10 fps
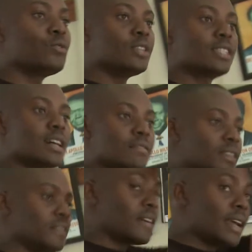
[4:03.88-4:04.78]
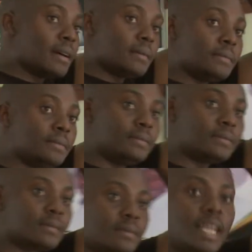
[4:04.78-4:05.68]
do we starve the fire?
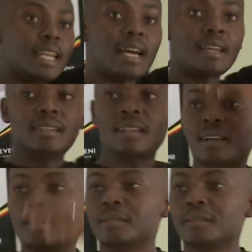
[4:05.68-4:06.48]
Any idea?